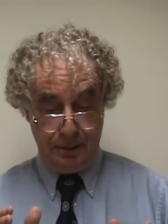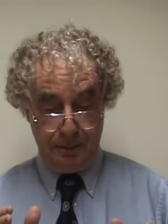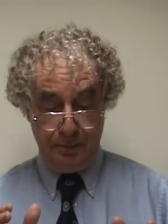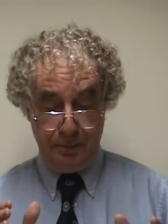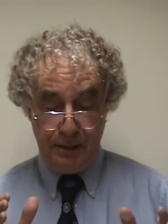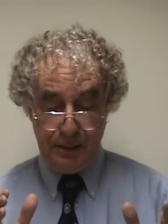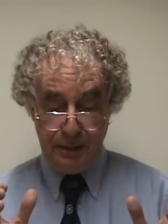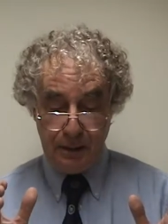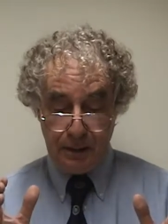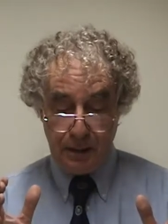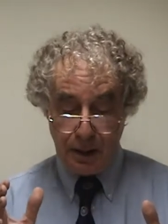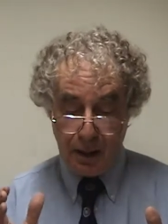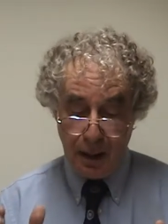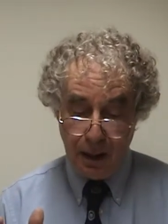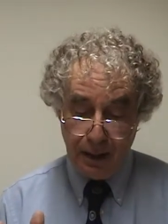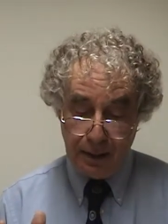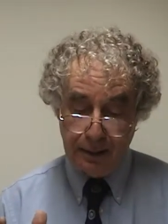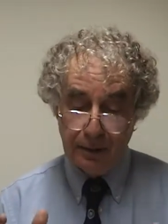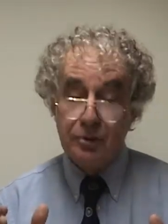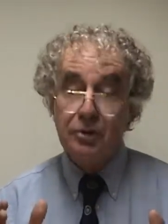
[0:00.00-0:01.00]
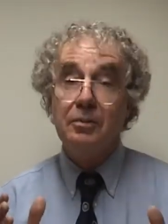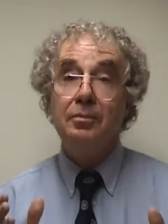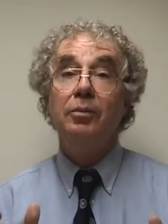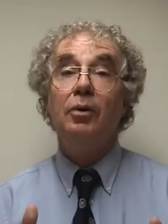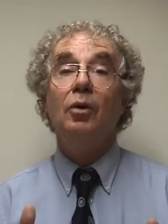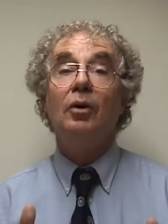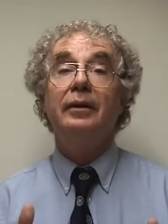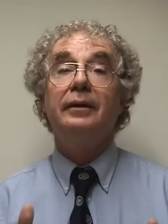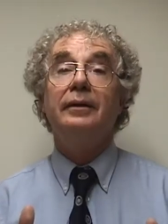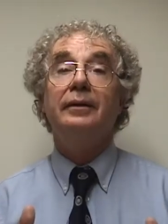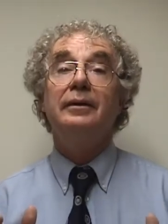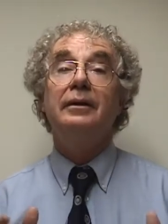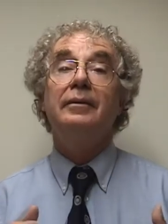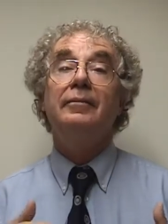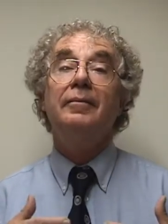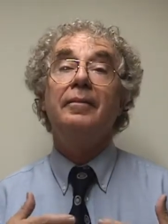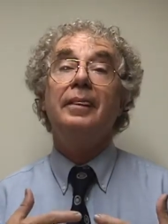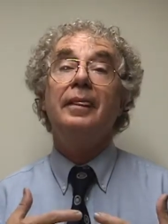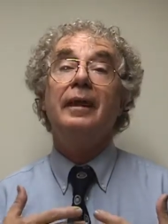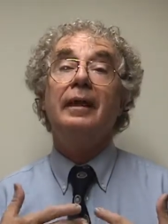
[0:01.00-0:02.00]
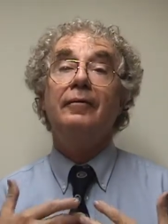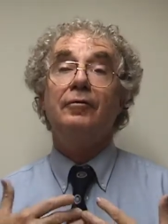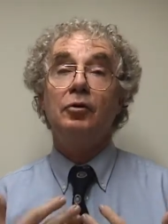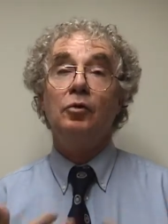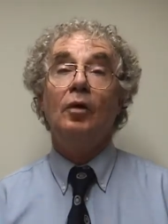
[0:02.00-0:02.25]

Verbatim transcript: Being kind is important if you